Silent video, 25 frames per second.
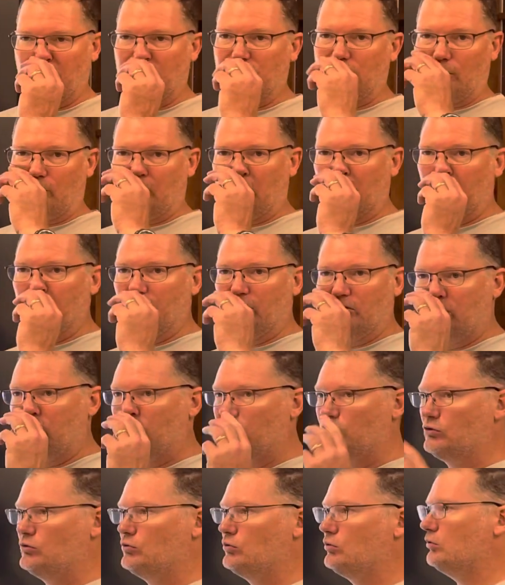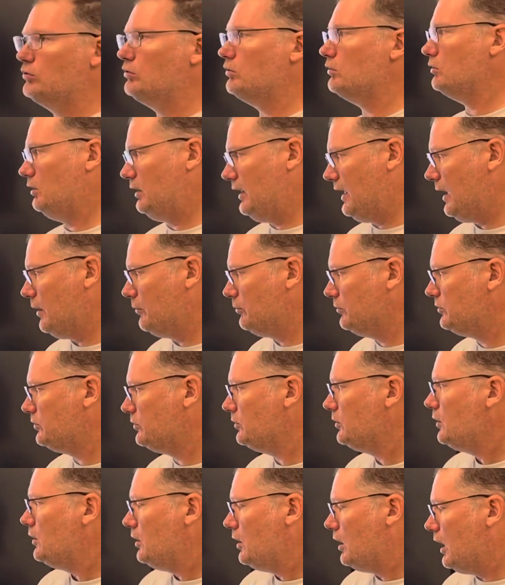similar to clams,
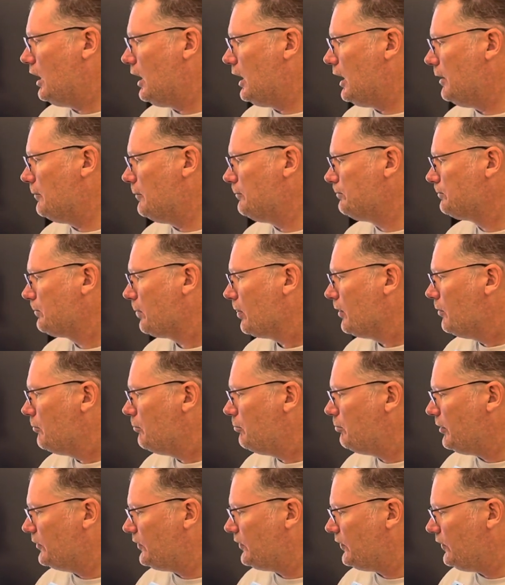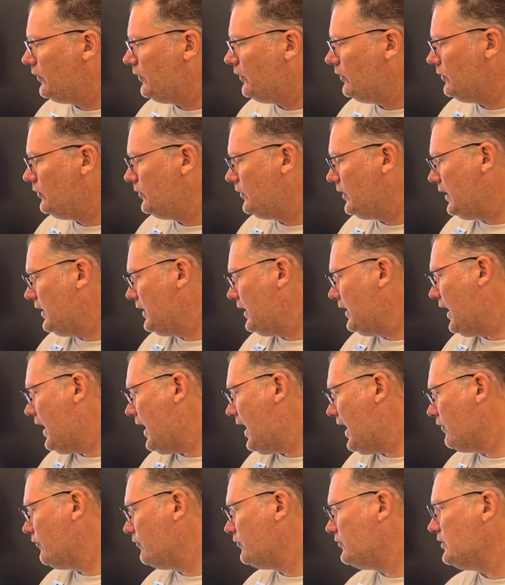um, but they
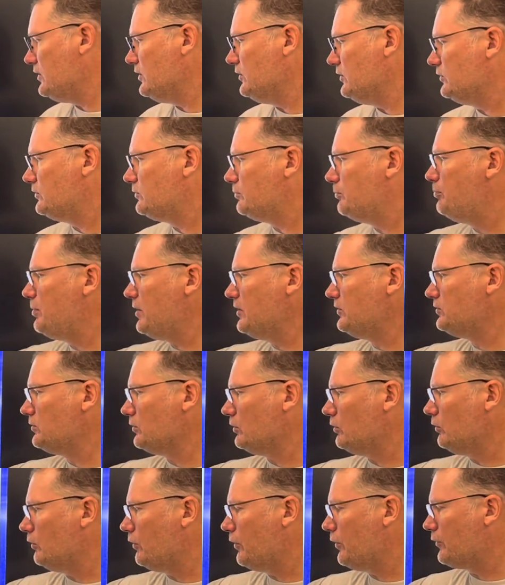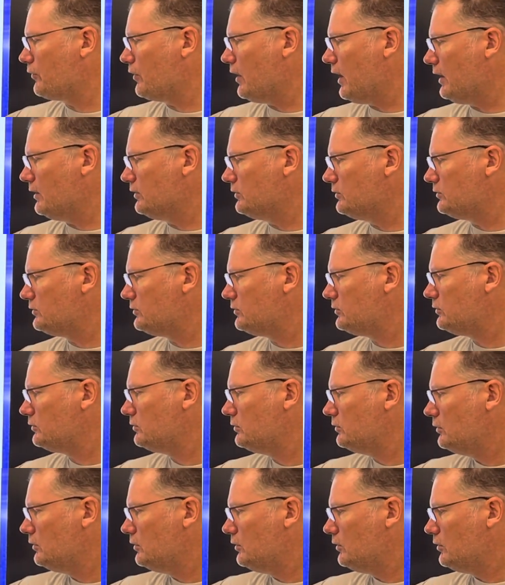have these byssal threads
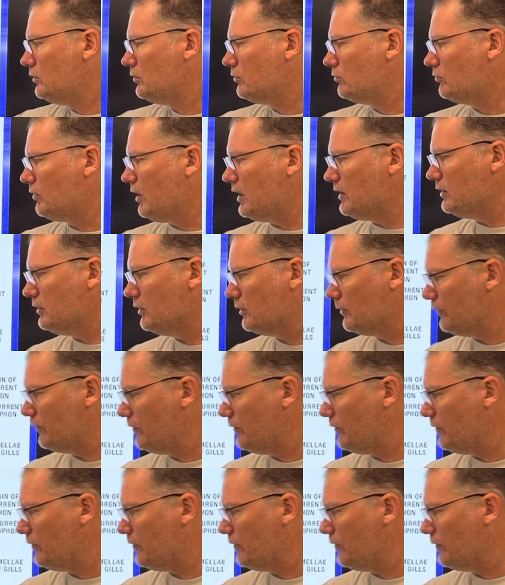right here.